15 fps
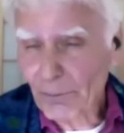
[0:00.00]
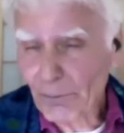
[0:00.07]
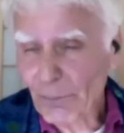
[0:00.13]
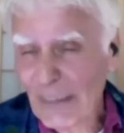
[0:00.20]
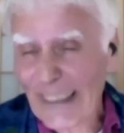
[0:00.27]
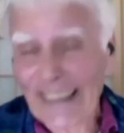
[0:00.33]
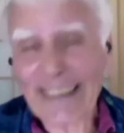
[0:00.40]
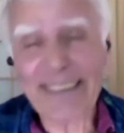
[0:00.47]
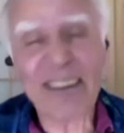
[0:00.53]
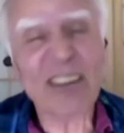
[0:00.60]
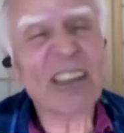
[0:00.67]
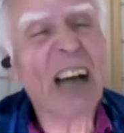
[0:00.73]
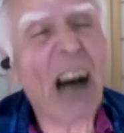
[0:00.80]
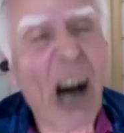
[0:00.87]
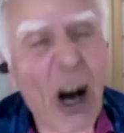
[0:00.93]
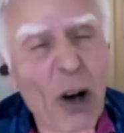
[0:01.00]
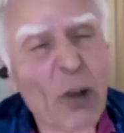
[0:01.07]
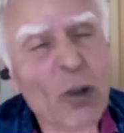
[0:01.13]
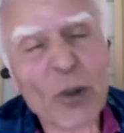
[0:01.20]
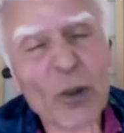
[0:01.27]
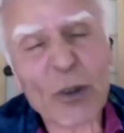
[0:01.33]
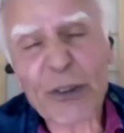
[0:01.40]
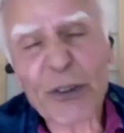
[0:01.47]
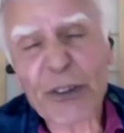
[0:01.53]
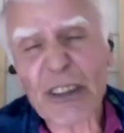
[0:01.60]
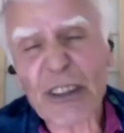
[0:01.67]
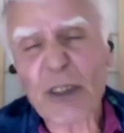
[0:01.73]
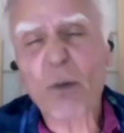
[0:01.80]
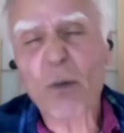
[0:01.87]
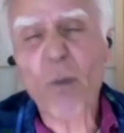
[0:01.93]
in an old
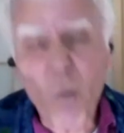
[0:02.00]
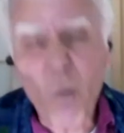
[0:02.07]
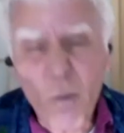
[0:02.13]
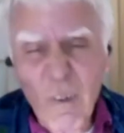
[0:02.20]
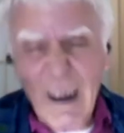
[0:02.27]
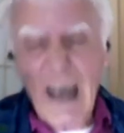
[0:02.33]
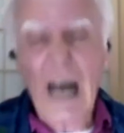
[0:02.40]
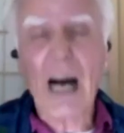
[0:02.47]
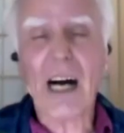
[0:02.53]
war,